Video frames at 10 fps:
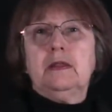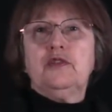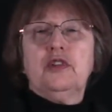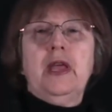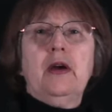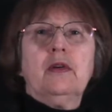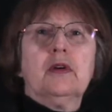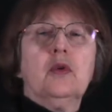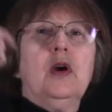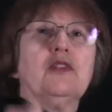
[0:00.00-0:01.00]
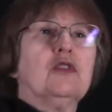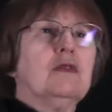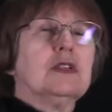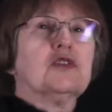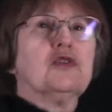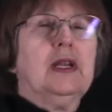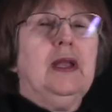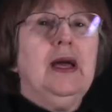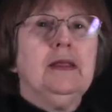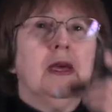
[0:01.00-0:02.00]
the generic equation of a straight
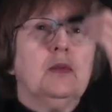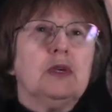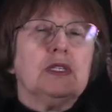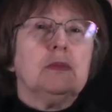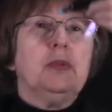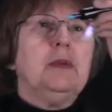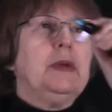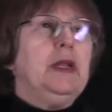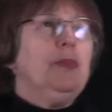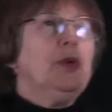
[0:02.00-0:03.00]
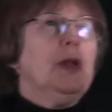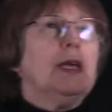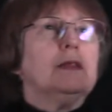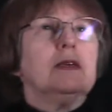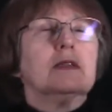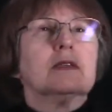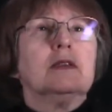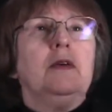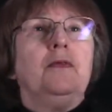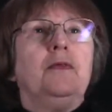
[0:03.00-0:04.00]
line, then, we simply manipulate this
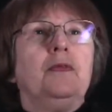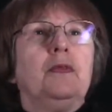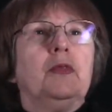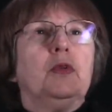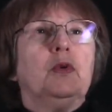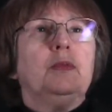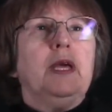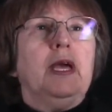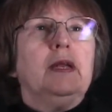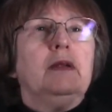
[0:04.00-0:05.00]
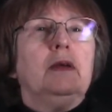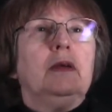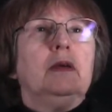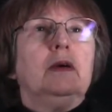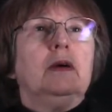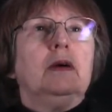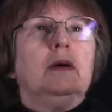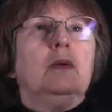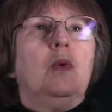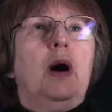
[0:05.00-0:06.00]
to obtain
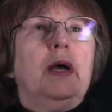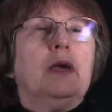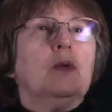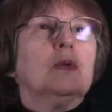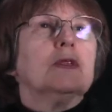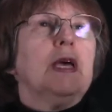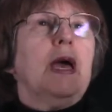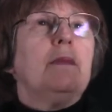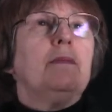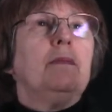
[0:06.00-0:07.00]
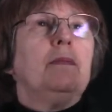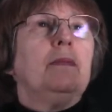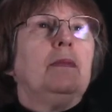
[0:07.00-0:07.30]
y equals m